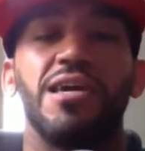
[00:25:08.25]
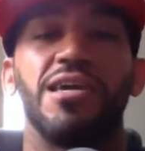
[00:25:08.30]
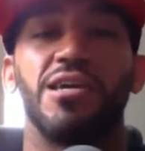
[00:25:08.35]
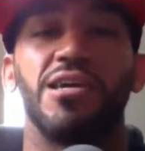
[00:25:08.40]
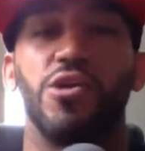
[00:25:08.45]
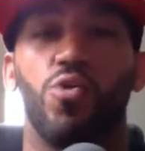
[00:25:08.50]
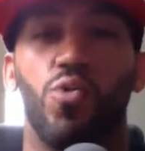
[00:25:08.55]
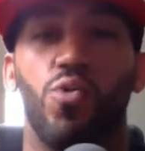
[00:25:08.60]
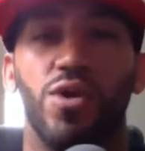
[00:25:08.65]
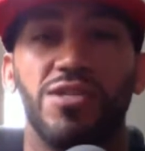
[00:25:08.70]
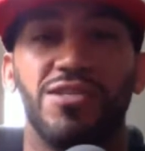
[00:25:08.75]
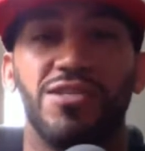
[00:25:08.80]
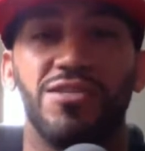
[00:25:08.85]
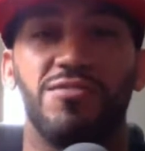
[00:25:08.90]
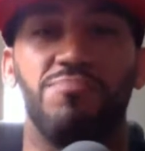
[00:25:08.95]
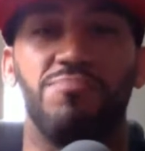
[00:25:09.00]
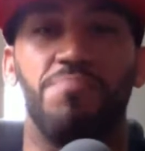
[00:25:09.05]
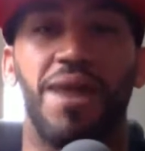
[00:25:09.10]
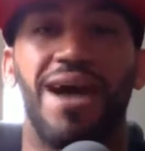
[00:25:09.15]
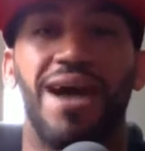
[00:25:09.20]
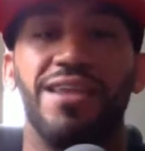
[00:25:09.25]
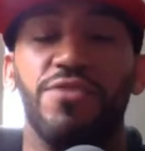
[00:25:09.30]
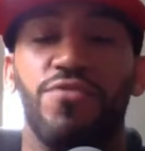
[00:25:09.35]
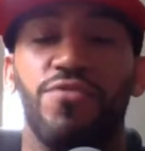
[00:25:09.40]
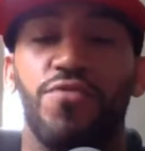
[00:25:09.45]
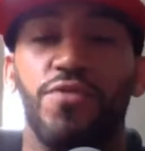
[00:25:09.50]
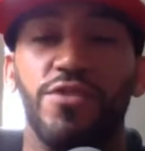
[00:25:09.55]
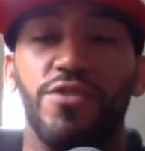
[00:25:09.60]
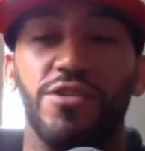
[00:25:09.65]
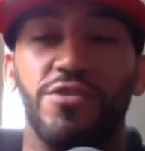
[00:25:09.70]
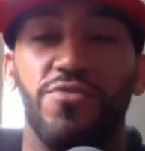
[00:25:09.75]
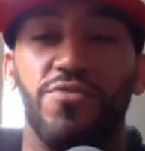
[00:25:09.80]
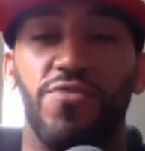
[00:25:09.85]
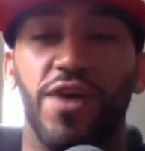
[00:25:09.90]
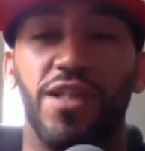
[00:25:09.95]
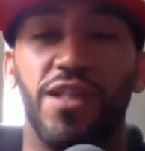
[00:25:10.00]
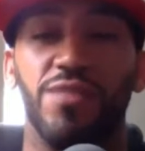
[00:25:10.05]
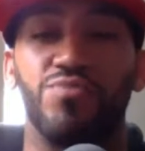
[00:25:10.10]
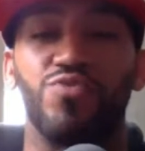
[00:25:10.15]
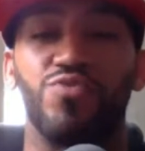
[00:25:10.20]
once his body fully
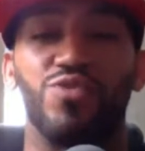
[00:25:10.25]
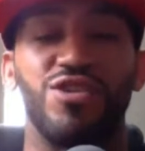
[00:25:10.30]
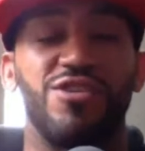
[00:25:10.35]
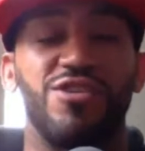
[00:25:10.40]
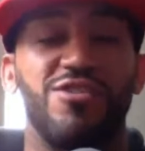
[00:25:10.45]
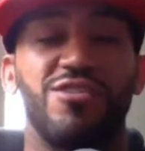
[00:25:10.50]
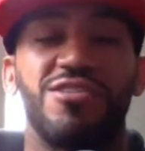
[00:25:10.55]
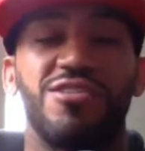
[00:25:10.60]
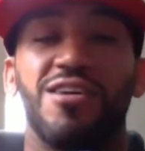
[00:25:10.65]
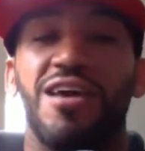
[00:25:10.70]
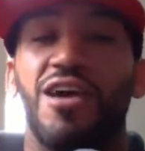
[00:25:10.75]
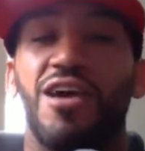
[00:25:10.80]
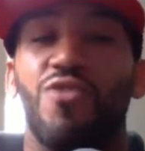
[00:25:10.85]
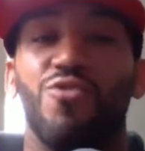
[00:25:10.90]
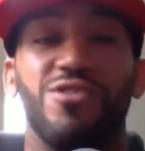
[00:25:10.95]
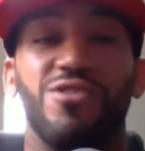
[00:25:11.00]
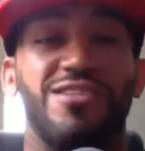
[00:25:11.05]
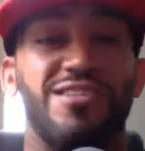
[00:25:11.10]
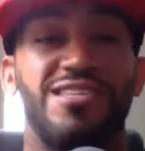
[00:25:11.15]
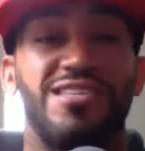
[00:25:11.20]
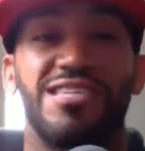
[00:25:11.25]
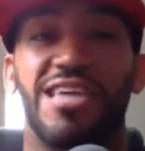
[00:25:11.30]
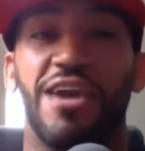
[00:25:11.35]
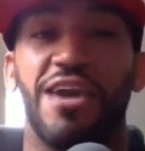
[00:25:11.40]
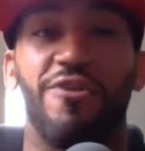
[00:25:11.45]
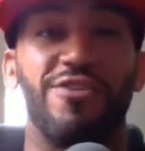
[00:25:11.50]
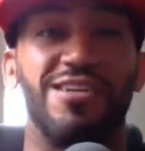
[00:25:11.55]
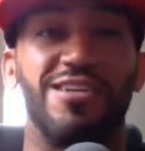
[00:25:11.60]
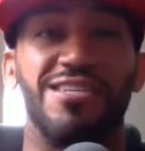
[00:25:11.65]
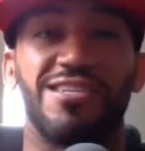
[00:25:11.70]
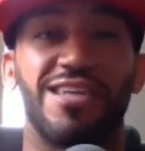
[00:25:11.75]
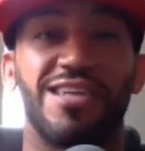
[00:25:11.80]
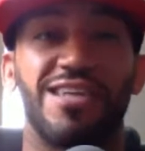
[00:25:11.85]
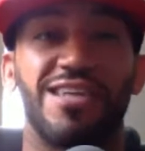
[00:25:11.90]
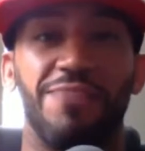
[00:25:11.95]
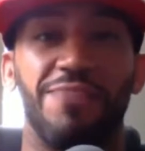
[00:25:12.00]
develops, which is scary to say.